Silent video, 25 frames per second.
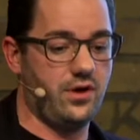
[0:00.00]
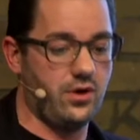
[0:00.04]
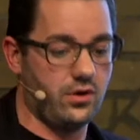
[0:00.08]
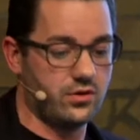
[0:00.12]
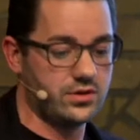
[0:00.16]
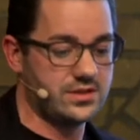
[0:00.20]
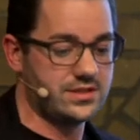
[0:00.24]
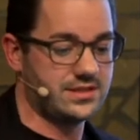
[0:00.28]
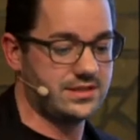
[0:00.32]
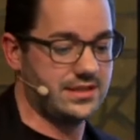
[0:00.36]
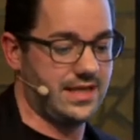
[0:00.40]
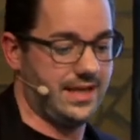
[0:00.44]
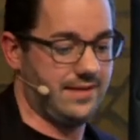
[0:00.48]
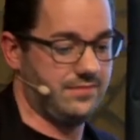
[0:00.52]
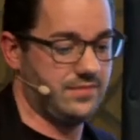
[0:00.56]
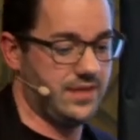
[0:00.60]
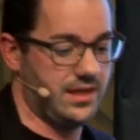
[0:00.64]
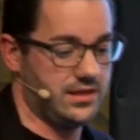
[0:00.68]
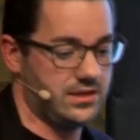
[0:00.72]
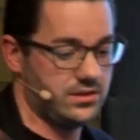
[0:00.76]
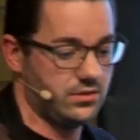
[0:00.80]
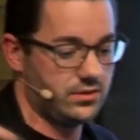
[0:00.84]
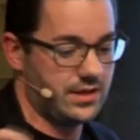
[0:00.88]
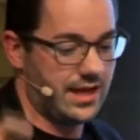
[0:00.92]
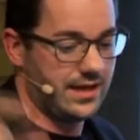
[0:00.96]
host name
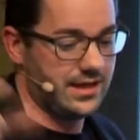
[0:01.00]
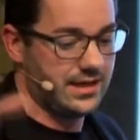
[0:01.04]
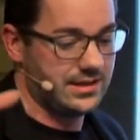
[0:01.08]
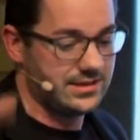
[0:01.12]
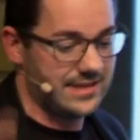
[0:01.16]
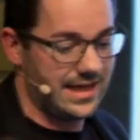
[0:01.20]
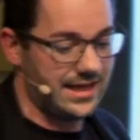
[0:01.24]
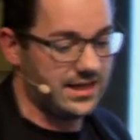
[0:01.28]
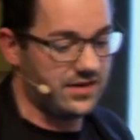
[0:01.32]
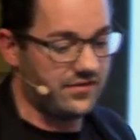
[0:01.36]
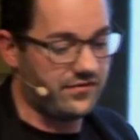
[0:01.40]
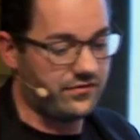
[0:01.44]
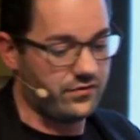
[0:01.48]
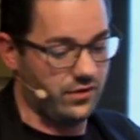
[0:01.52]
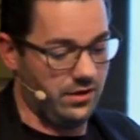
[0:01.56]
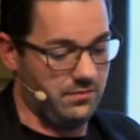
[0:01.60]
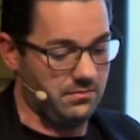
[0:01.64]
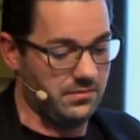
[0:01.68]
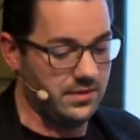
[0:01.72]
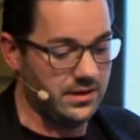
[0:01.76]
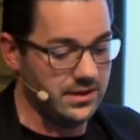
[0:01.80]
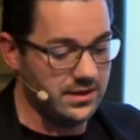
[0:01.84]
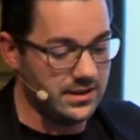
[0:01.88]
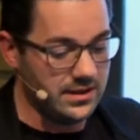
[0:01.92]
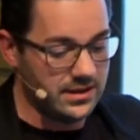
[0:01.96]
that you're getting data
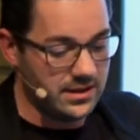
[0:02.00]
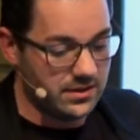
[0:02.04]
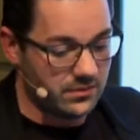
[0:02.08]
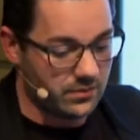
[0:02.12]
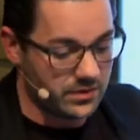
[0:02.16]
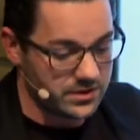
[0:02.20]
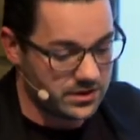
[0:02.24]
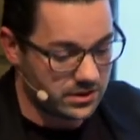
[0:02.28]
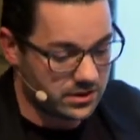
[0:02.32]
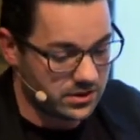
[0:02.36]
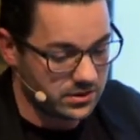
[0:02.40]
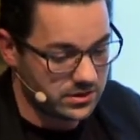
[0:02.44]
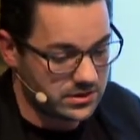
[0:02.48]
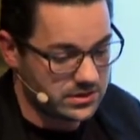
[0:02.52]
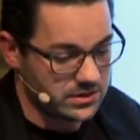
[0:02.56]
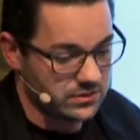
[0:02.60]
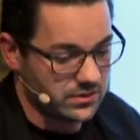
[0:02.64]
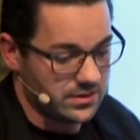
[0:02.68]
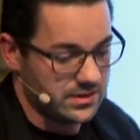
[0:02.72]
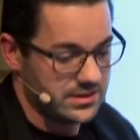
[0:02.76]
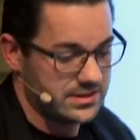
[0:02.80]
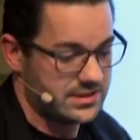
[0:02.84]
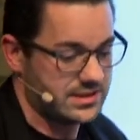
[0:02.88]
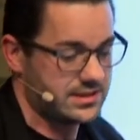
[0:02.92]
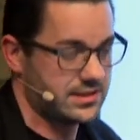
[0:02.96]
from, what you could
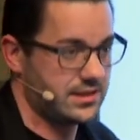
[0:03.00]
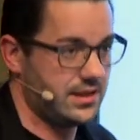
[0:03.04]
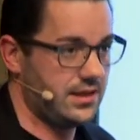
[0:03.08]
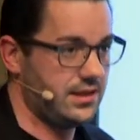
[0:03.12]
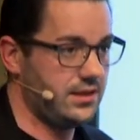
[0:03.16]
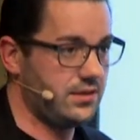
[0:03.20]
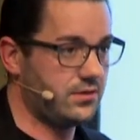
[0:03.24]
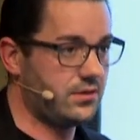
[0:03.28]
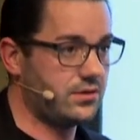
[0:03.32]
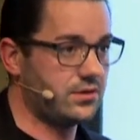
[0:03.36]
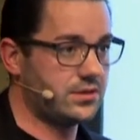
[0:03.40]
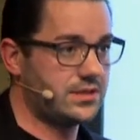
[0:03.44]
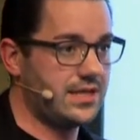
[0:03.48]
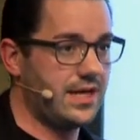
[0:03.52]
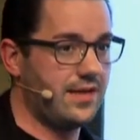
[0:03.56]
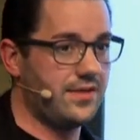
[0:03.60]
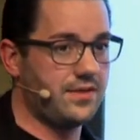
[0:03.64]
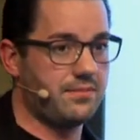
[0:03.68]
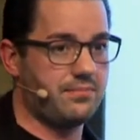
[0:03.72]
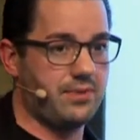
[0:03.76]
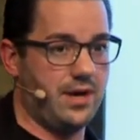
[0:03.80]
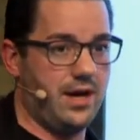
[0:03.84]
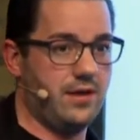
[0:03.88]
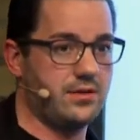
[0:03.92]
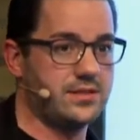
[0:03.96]
do is you could tell
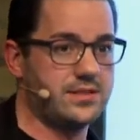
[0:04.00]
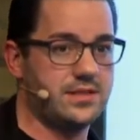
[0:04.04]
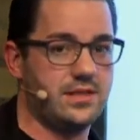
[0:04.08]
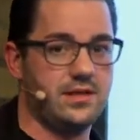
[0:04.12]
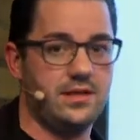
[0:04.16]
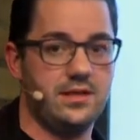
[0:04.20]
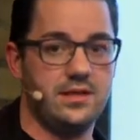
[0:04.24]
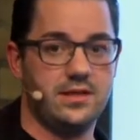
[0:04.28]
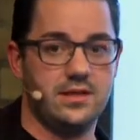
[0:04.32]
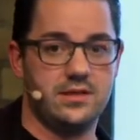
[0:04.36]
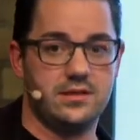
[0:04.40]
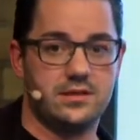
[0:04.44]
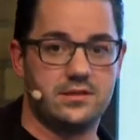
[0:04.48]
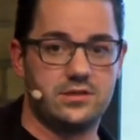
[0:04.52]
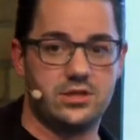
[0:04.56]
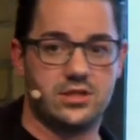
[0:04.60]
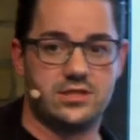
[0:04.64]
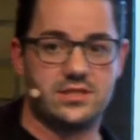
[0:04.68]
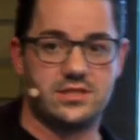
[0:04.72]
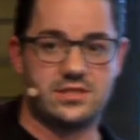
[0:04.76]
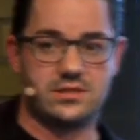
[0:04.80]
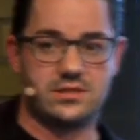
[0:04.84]
the browser just